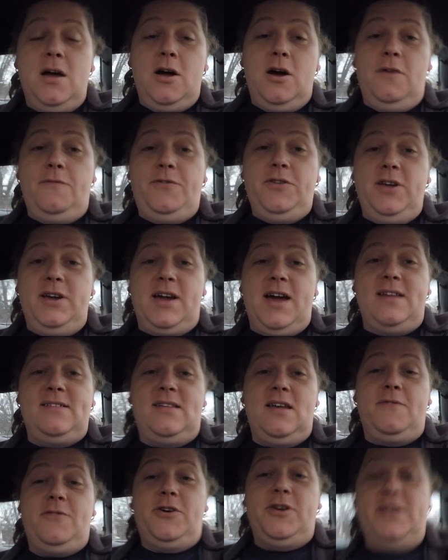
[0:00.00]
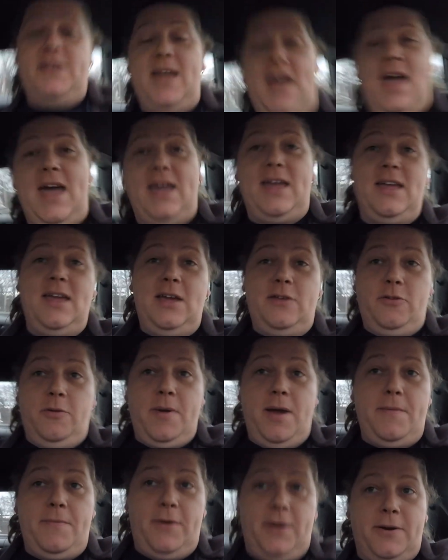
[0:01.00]
hopefully you guys have a good day. And
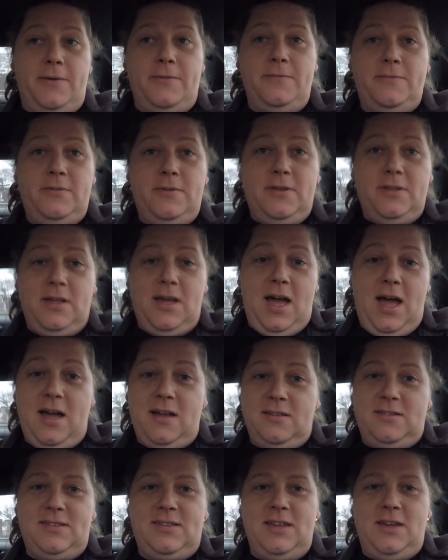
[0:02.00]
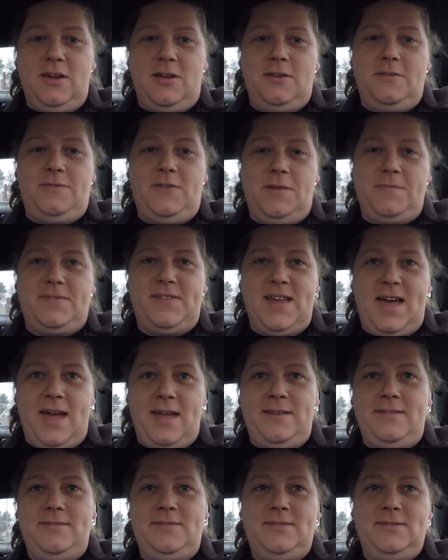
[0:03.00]
remember, I'll see you on the flip
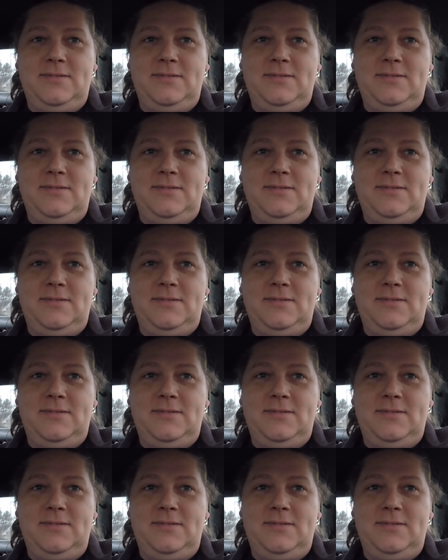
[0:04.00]
side.